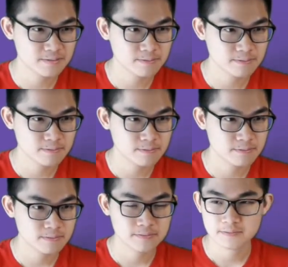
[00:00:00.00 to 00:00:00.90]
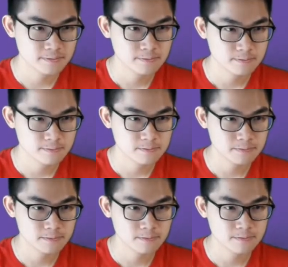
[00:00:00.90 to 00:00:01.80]

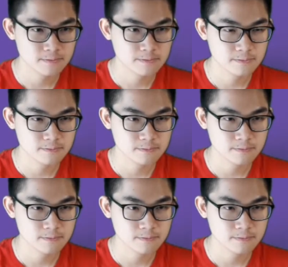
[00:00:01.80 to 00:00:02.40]
Nothing is said.